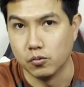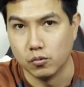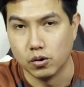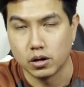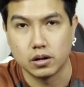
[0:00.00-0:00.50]

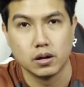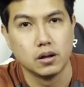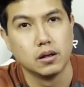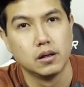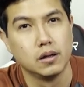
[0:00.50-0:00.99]
work.
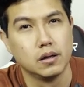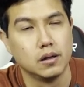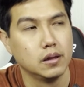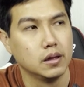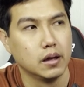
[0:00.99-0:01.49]

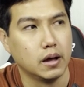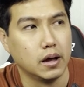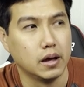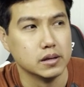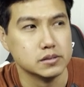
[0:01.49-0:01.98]

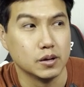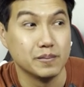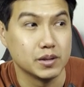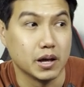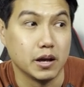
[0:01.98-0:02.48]
Uh,
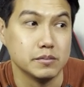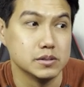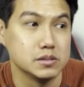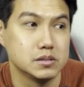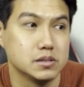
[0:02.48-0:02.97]

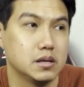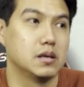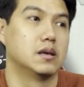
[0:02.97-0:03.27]
sometimes,